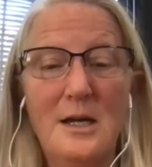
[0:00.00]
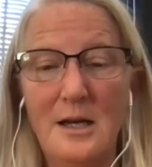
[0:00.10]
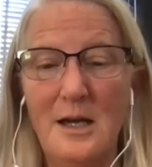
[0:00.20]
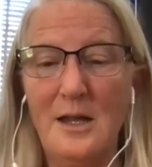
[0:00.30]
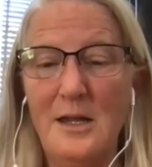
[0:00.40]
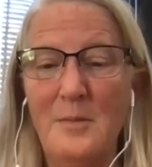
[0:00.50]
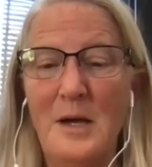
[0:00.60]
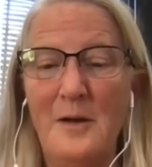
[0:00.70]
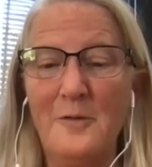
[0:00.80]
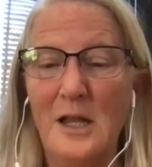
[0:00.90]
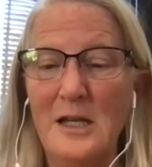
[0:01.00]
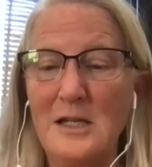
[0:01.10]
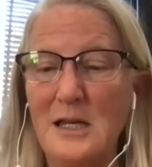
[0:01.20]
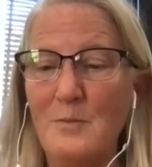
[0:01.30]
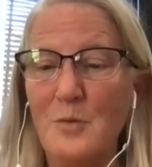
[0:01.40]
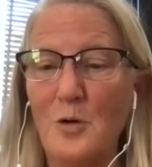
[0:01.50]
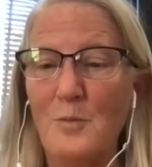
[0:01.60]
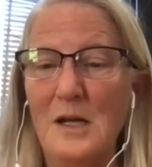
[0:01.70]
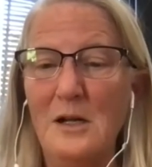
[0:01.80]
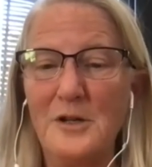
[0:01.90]
the amount of glycine per
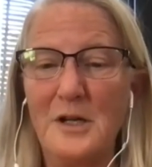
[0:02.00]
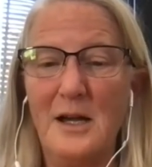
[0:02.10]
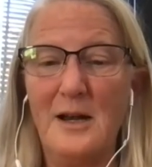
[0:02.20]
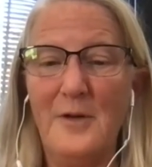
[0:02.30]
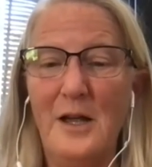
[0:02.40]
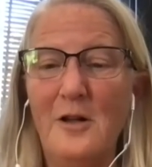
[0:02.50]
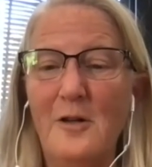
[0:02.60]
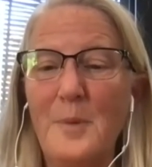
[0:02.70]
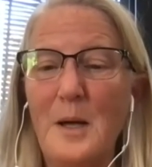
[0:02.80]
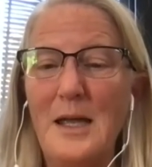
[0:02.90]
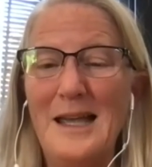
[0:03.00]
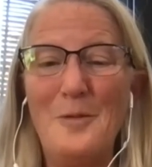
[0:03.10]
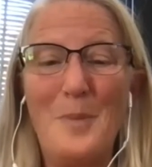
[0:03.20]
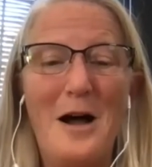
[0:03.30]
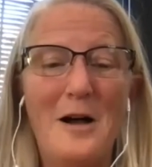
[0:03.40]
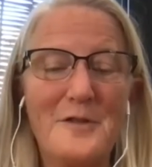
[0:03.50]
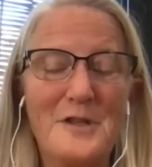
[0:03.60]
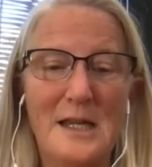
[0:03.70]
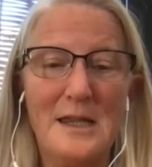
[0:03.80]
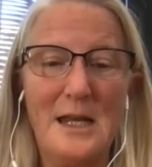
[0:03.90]
meal to kind of help
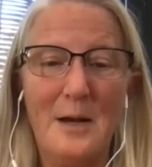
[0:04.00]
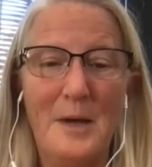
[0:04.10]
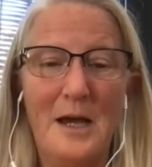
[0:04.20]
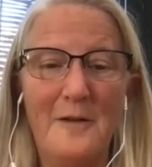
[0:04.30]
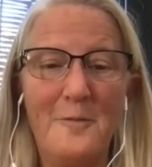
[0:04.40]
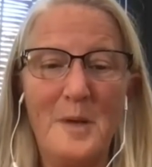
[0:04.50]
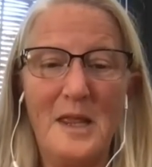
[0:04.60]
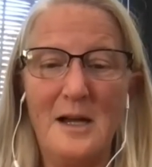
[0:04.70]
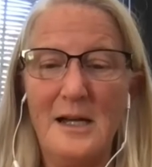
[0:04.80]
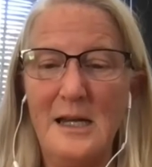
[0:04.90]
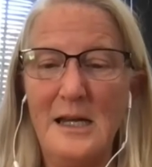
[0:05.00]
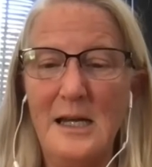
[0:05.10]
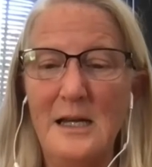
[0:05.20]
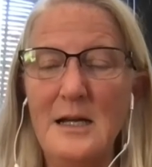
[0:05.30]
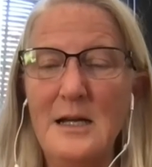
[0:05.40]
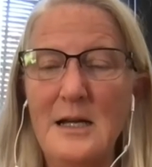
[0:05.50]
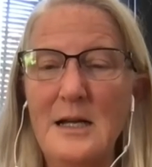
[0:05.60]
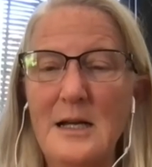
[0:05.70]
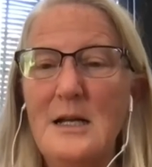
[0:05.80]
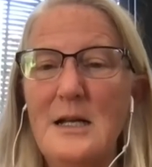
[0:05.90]
offset that amount of methionine.
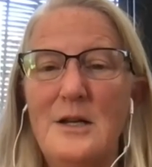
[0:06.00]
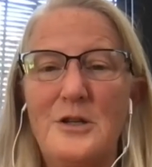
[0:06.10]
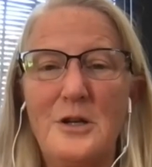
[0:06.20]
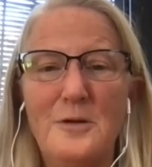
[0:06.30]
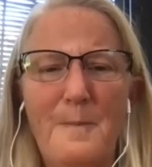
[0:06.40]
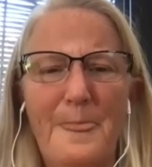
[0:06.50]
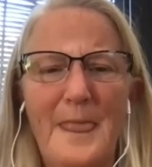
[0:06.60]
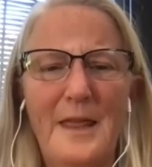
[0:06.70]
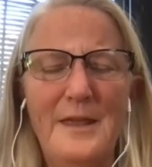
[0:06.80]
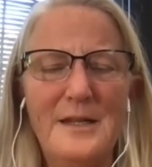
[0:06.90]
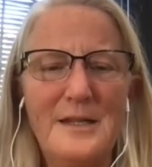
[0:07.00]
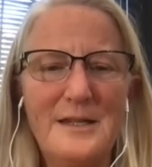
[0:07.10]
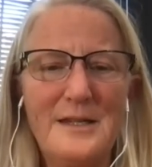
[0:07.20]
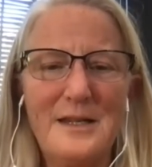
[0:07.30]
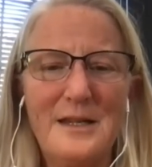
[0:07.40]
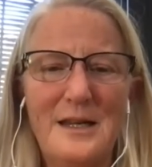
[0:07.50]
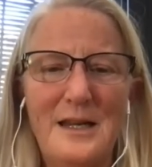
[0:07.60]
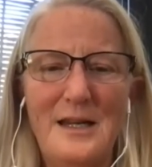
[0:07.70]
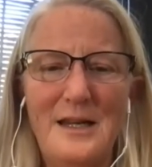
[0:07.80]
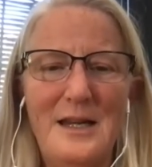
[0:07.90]
So this is,
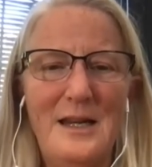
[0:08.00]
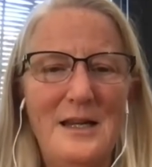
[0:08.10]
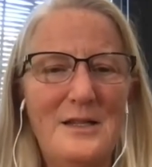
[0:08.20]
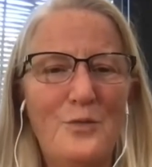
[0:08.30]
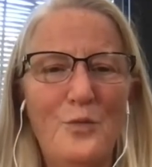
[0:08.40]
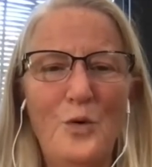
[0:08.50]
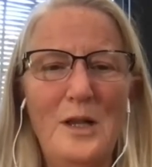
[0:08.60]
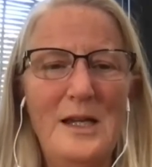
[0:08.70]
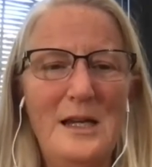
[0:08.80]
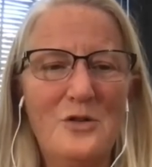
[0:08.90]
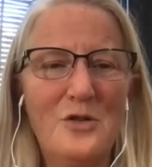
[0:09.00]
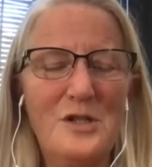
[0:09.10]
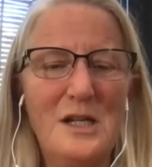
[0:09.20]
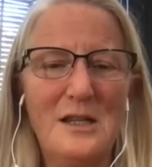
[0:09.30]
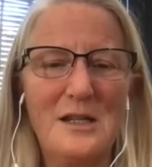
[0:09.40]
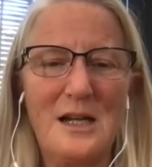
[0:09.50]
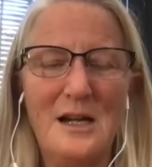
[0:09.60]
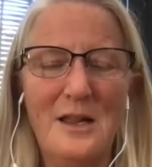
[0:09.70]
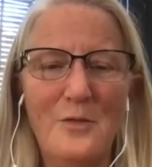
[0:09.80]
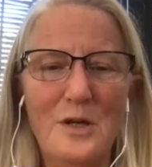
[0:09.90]
it's really interesting, the
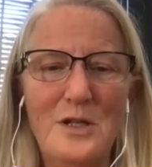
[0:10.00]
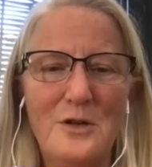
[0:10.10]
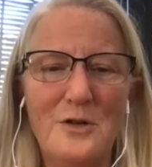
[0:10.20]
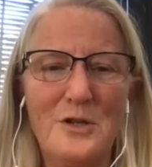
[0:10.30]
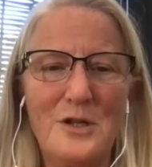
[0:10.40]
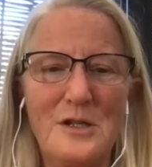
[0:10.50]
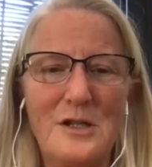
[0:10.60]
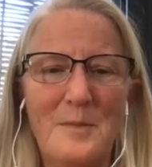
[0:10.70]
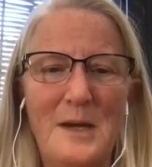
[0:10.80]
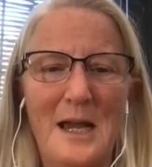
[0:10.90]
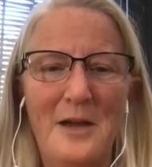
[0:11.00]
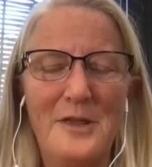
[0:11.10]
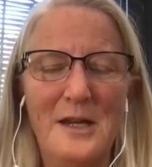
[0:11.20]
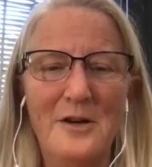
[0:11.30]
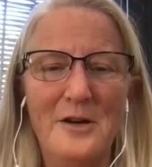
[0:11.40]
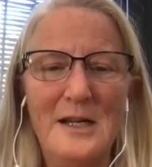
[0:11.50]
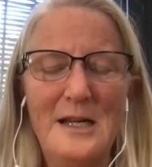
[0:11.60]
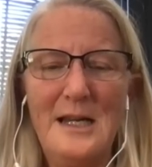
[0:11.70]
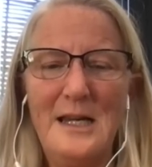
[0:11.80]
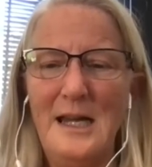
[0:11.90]
kind of the research that's coming out there.
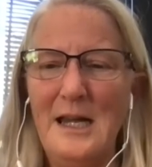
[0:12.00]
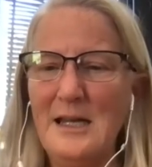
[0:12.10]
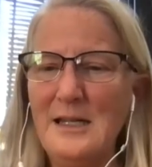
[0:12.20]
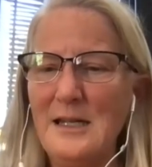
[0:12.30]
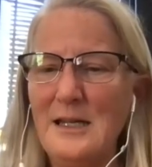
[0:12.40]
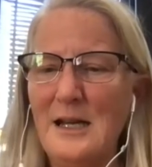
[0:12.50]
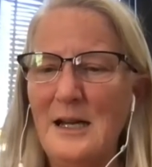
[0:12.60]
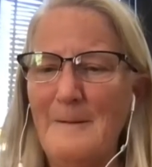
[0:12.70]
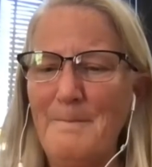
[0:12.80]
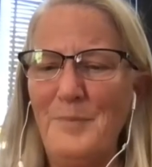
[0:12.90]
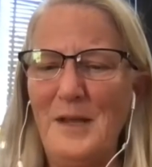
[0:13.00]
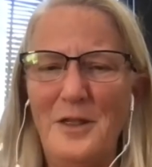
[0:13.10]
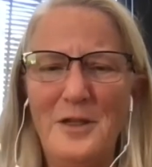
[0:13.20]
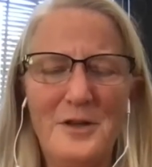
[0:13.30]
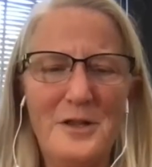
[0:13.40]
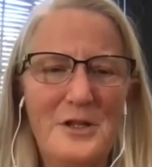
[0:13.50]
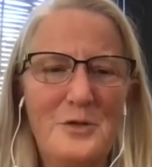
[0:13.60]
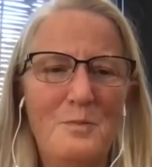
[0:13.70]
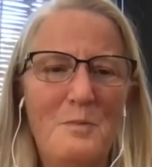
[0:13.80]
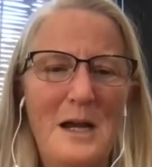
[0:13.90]
And I thought this
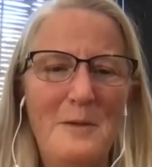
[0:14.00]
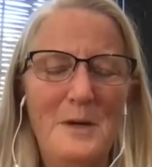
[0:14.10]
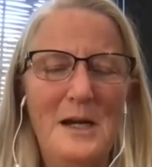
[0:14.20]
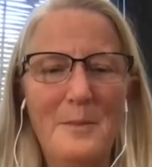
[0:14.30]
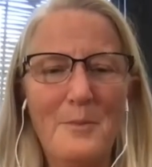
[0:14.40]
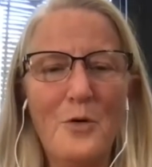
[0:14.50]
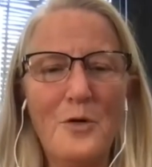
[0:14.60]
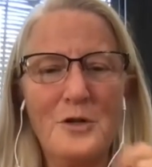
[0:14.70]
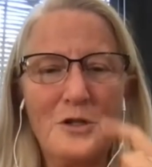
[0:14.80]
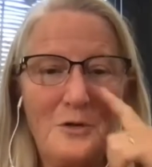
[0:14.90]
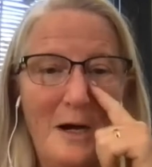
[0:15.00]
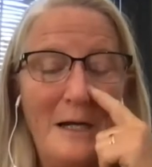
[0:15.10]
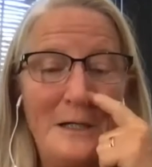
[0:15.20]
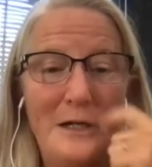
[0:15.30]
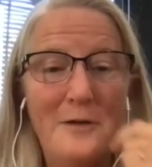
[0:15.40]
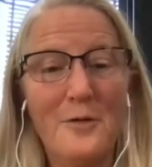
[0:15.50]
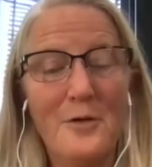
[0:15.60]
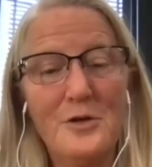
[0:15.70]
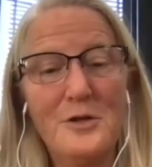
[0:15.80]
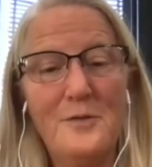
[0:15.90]
might be an important strategy for
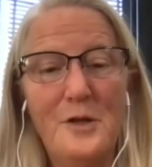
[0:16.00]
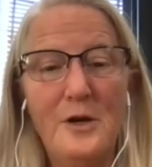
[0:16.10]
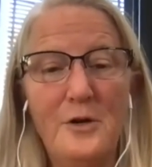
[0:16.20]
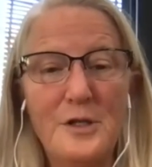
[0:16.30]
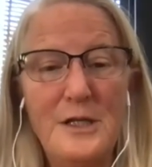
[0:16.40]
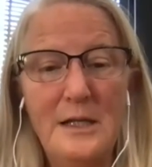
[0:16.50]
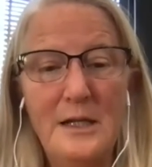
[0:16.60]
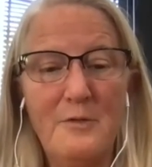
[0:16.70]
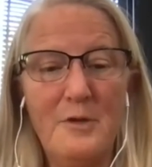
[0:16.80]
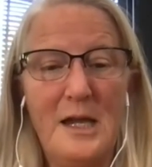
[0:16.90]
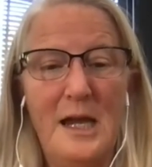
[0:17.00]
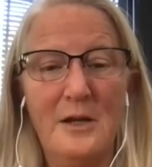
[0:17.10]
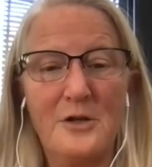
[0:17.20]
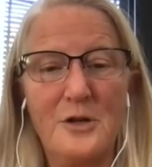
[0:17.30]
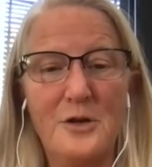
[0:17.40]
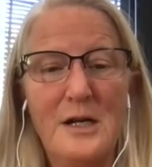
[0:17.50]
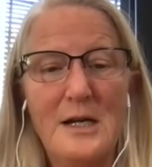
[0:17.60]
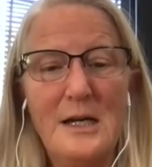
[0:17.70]
those of you that are dealing with cancer.